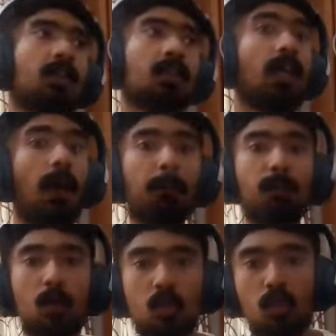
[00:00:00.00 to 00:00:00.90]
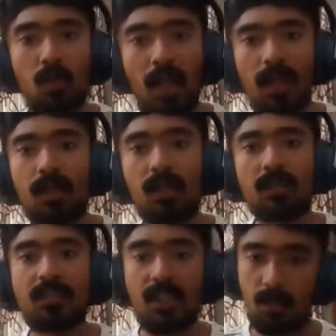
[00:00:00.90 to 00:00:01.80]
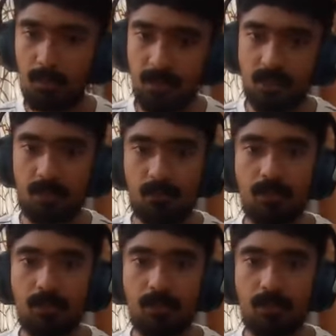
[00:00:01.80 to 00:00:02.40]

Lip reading: the up-to-date syllabus.